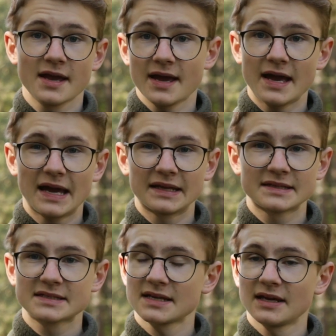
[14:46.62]

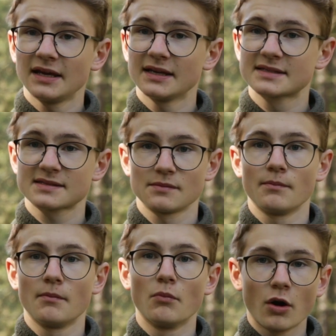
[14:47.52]
and it's
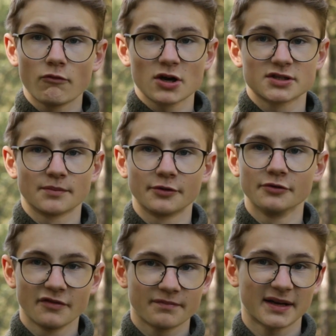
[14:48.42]
more
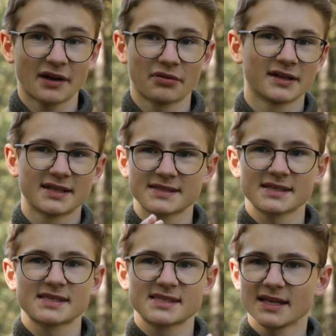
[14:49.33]
waterproof, but I think this
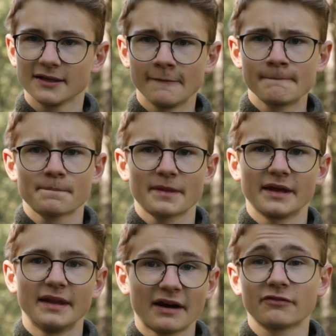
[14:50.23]
is still
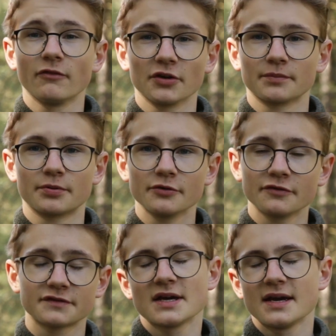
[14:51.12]
enough
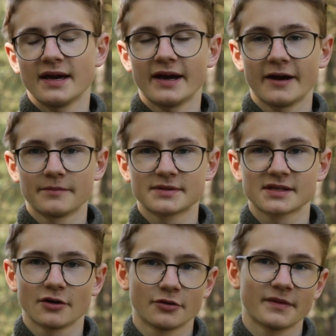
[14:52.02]
waterproofed.
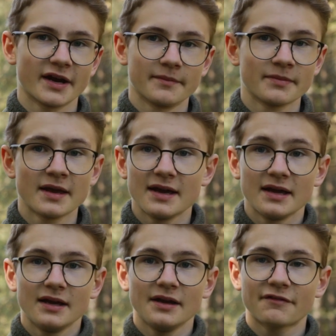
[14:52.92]
So yeah,
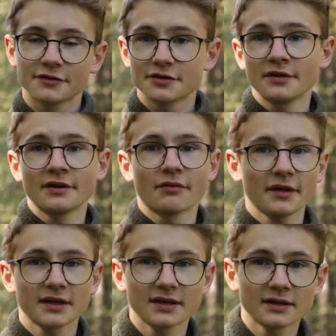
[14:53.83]
if you're
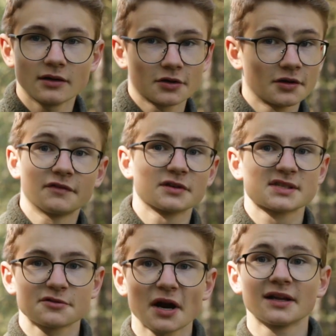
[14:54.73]
thinking or if you're
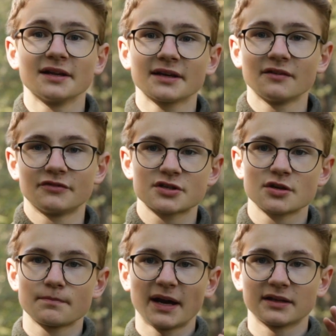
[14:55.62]
struggling if you
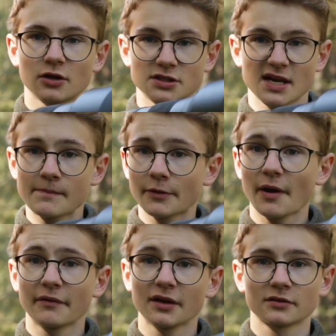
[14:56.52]
should buy the
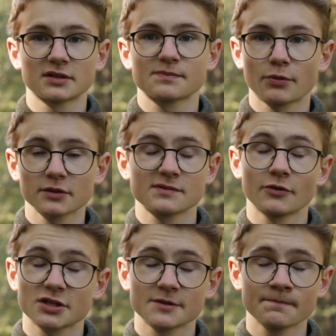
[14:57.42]
contemporary or the sports
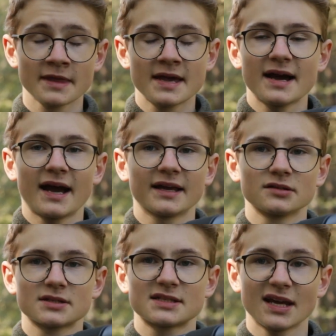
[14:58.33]
version, I
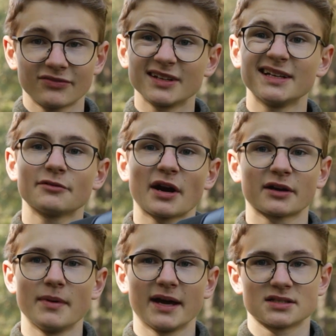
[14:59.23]
could definitely
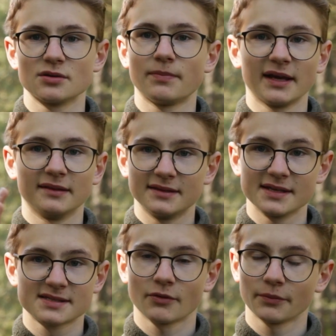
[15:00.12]
recommend to buy
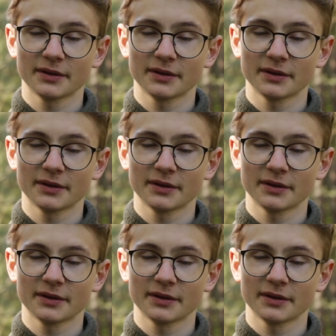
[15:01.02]
this one